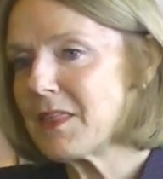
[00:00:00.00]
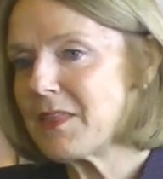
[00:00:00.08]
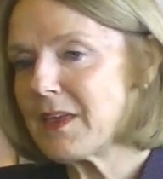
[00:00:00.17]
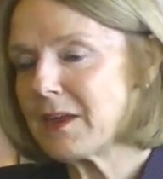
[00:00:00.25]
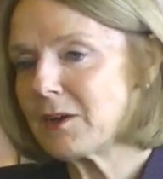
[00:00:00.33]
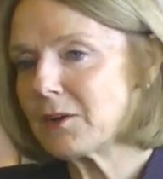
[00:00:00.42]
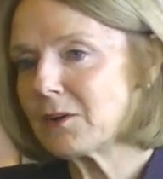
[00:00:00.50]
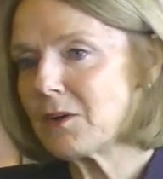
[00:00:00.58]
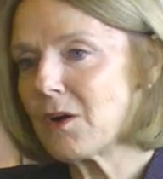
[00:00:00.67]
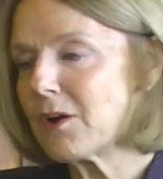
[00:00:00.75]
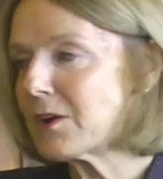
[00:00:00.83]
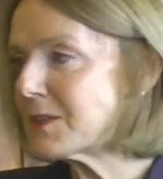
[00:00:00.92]
there
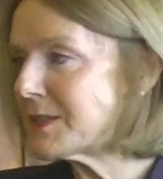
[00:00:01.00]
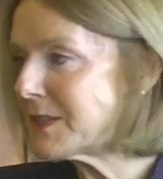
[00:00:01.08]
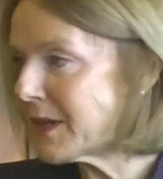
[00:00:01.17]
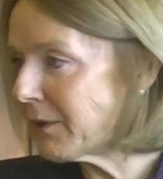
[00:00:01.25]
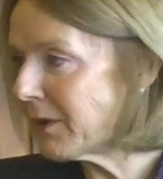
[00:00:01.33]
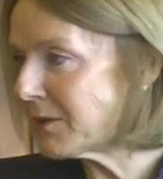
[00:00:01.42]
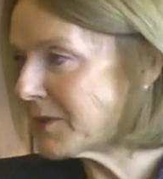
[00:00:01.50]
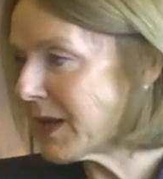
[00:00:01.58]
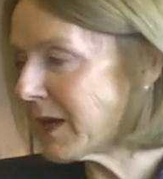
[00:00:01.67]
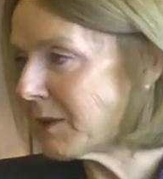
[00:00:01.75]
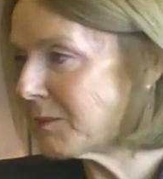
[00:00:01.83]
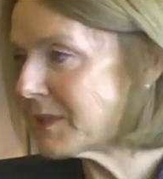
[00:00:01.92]
are
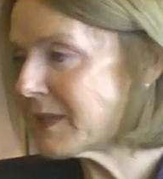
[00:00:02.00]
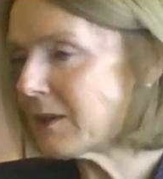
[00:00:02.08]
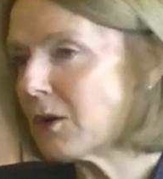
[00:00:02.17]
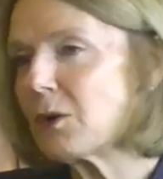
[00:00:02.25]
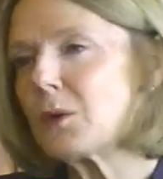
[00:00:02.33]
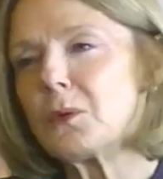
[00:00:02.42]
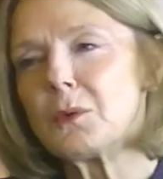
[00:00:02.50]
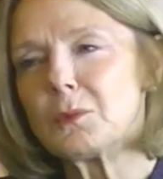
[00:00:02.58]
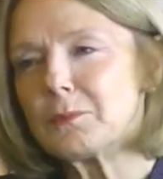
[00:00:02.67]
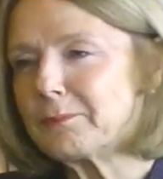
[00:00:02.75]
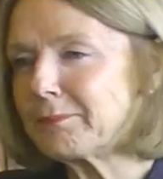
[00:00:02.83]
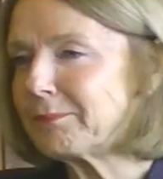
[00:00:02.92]
stereotypes that, oh,
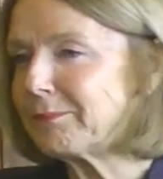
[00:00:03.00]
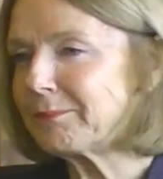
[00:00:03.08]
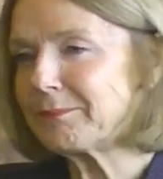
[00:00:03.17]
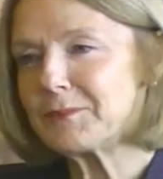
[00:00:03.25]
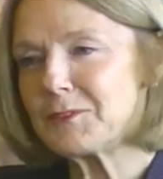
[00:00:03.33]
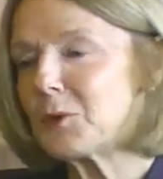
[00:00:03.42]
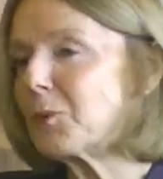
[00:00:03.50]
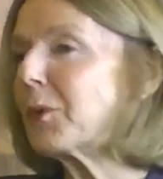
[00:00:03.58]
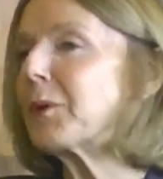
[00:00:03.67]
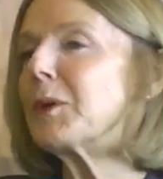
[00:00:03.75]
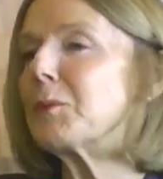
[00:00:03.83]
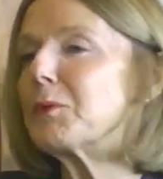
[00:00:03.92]
don't
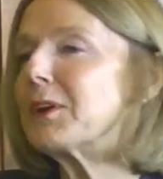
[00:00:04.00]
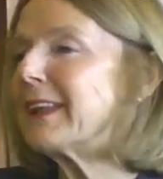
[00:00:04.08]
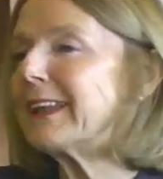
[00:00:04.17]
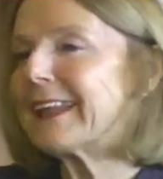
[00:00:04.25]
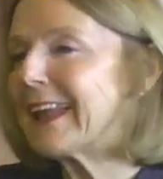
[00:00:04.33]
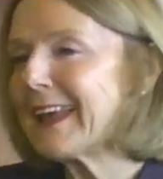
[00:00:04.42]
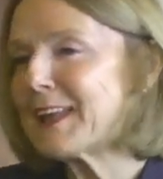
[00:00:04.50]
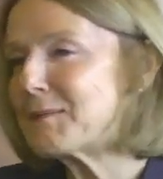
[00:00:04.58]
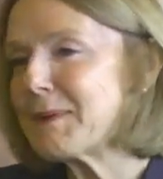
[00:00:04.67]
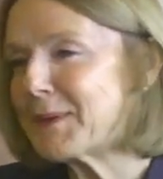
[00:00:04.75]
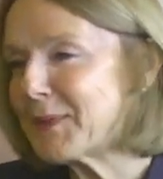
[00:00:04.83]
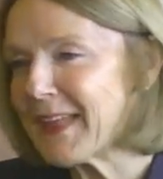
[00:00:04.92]
worry your pretty little head
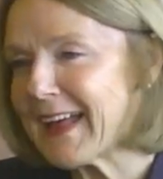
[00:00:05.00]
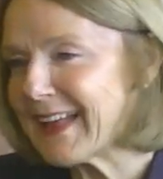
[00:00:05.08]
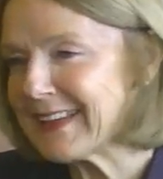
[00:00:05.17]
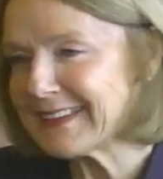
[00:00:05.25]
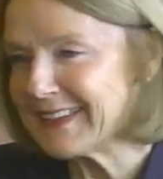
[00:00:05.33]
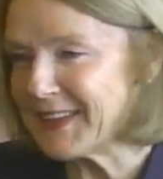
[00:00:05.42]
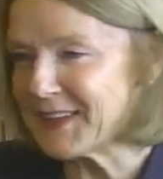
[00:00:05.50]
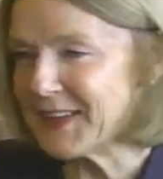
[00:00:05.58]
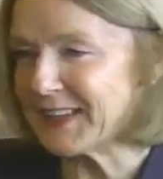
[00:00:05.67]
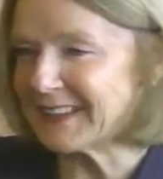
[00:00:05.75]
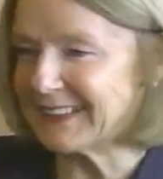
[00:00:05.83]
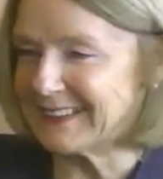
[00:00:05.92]
about
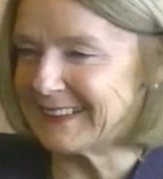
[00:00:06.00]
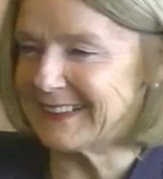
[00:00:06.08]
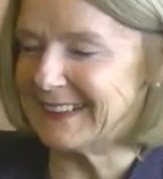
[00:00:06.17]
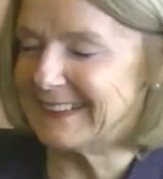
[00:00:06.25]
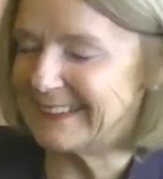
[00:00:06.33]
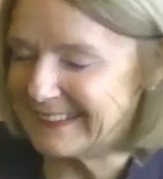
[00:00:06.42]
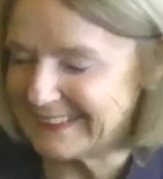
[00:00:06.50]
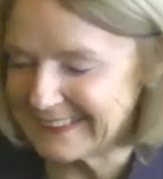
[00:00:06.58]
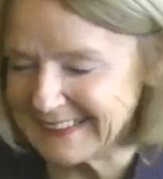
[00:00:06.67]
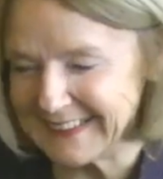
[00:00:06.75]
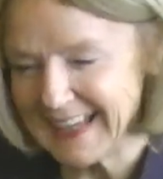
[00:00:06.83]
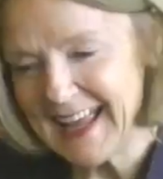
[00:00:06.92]

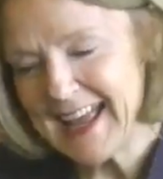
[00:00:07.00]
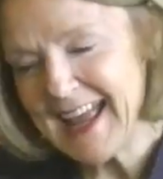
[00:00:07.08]
that.